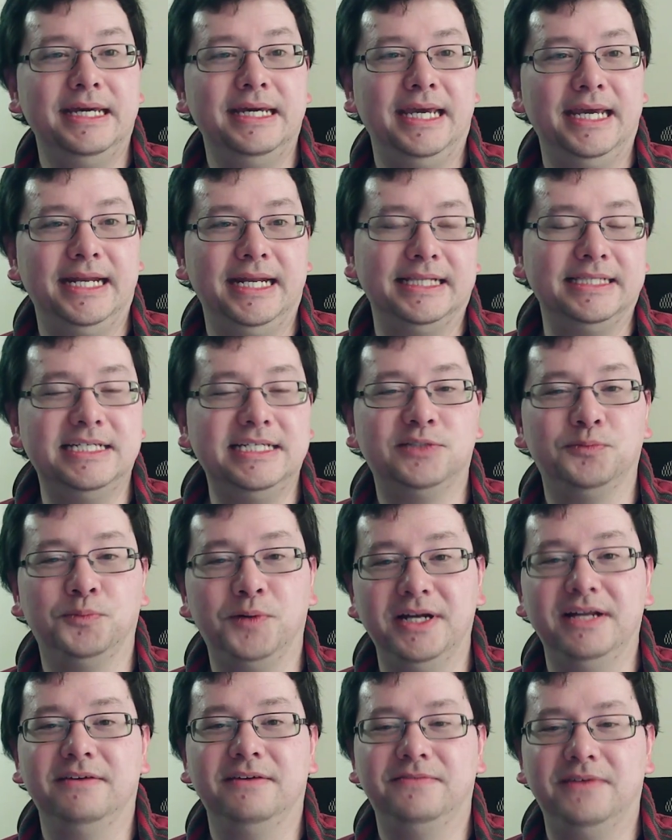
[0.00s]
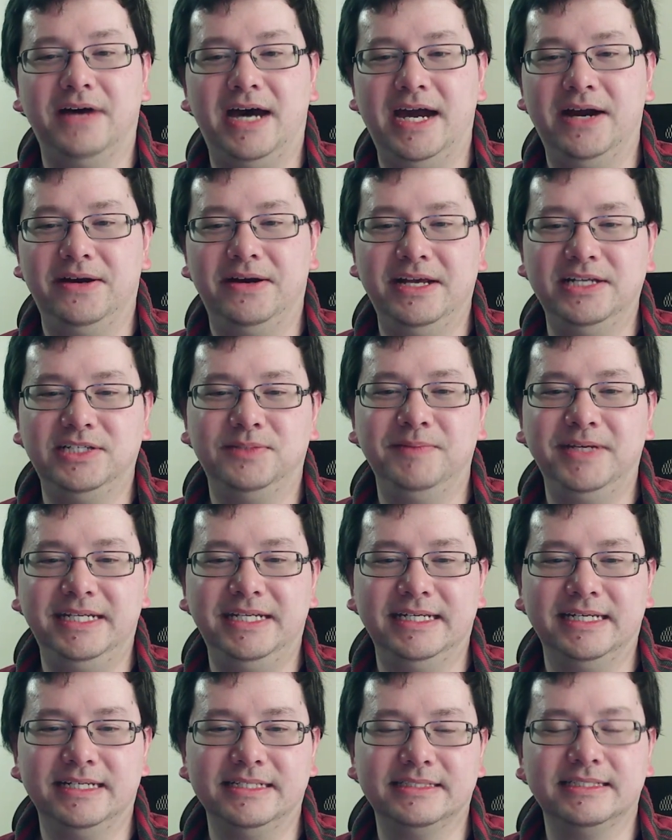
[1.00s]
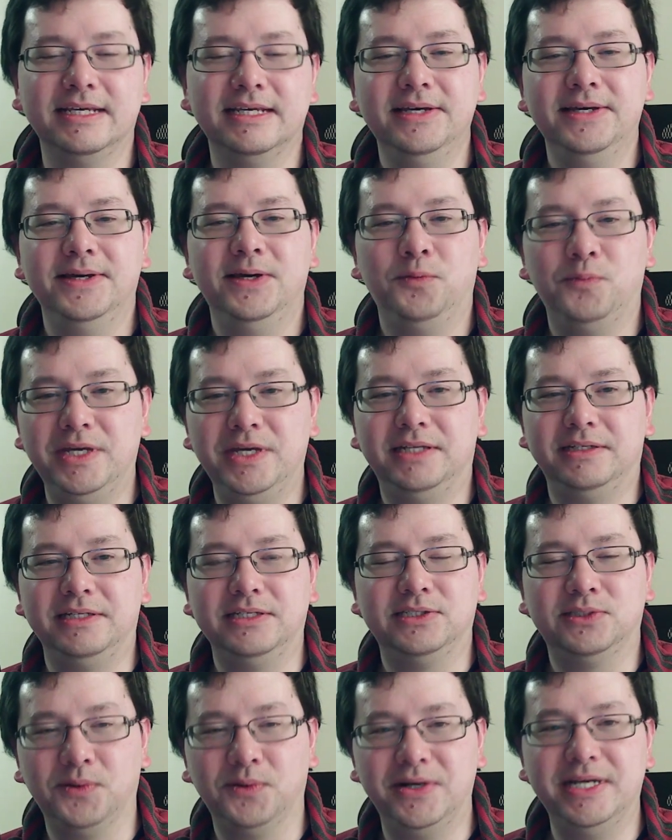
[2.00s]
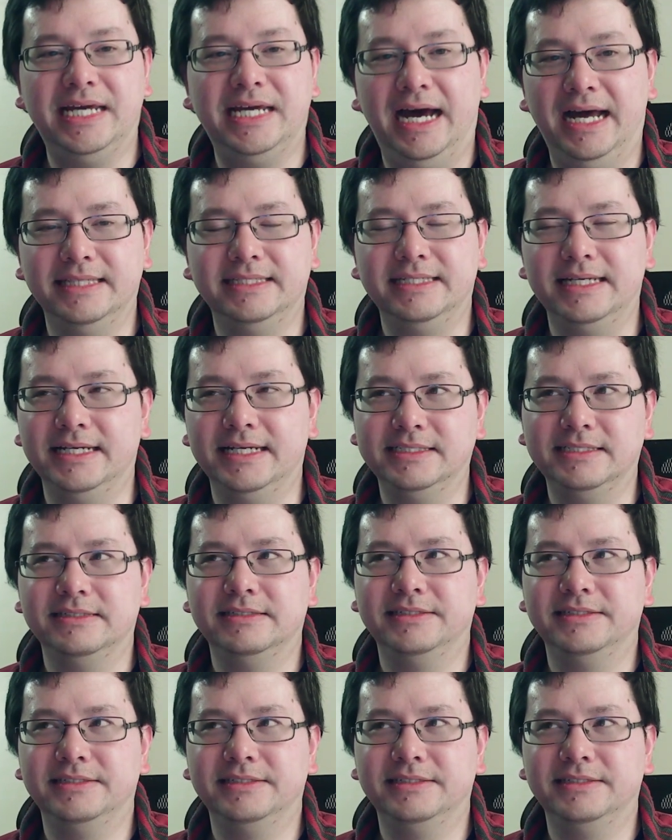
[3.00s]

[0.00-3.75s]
in at least one of Iron Age media's weekly story contests.